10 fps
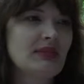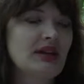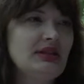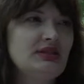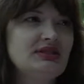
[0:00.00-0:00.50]

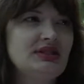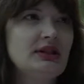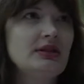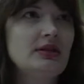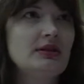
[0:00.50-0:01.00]
You'll see a
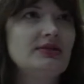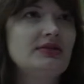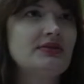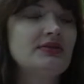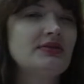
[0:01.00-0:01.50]
lot of
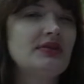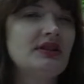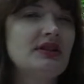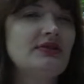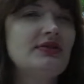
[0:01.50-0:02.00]

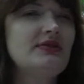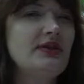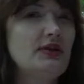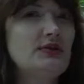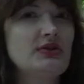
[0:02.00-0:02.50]
different
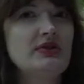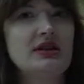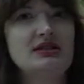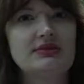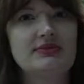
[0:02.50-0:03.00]
views on
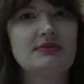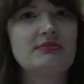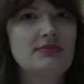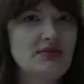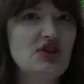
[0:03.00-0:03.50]
this, different
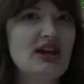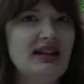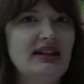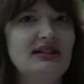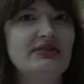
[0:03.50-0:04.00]

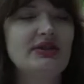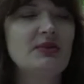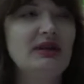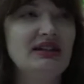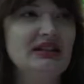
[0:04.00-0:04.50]
channeling, different
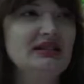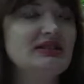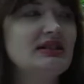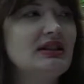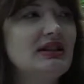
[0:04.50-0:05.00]

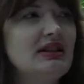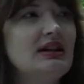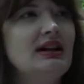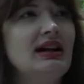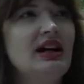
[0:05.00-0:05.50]
opinions,
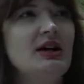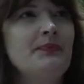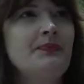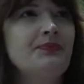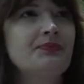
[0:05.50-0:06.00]

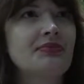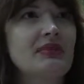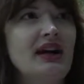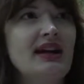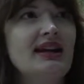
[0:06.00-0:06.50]
and
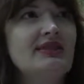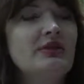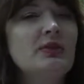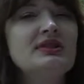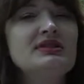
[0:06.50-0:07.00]

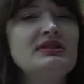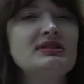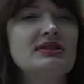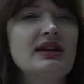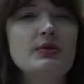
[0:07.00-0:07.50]

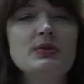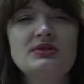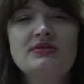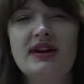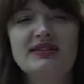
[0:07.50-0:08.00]
everyone's
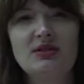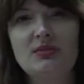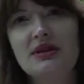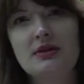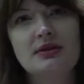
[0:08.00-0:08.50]
affected
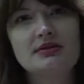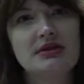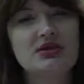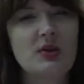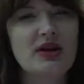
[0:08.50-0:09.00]
by their own
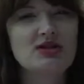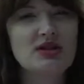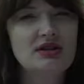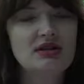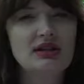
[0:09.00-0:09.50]

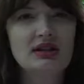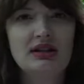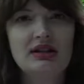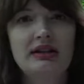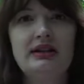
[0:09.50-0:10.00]
situation.
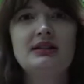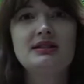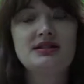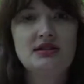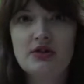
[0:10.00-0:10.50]
Healers are
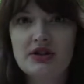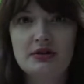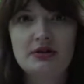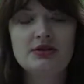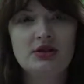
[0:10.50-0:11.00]
still on their
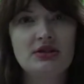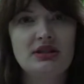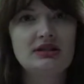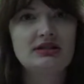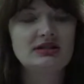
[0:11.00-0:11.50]
own
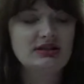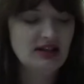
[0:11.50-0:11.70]
journeys.